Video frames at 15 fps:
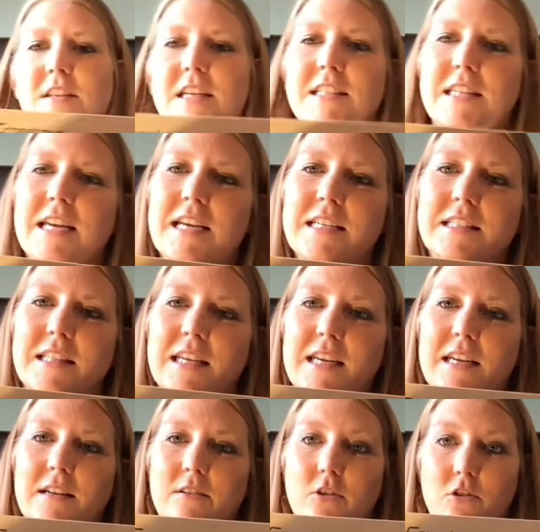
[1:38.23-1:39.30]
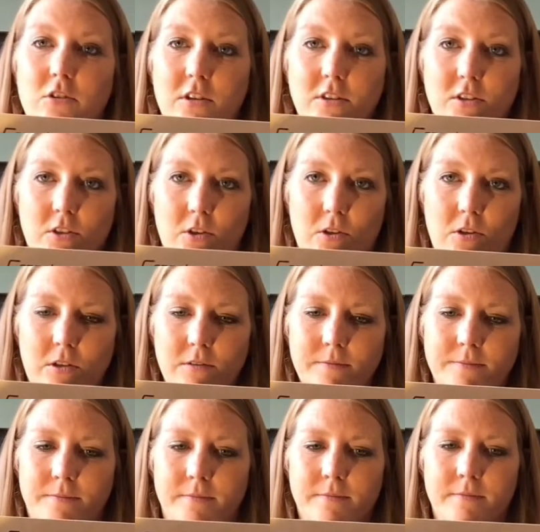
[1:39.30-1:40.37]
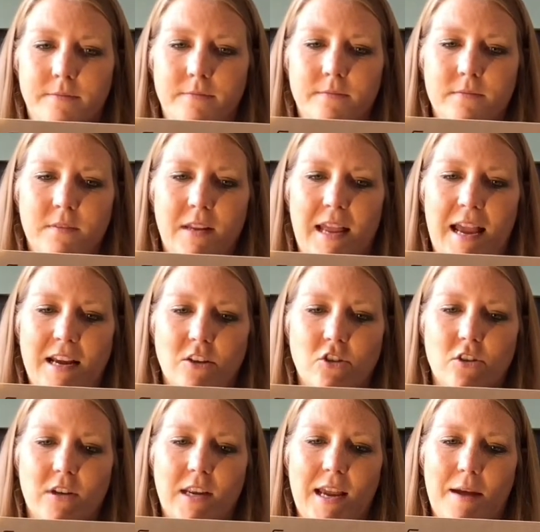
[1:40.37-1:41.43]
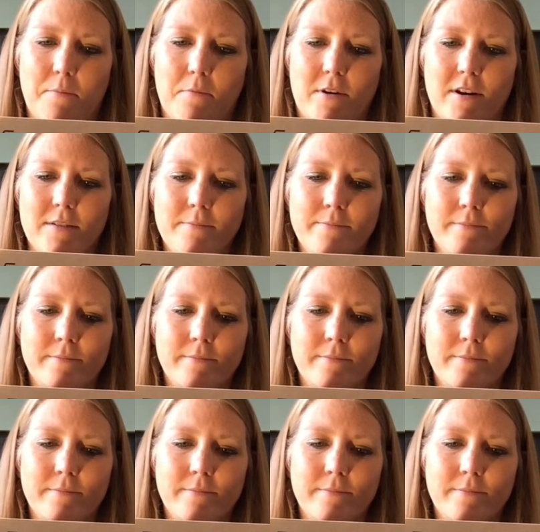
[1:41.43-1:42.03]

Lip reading: this is the Crosstour action camera.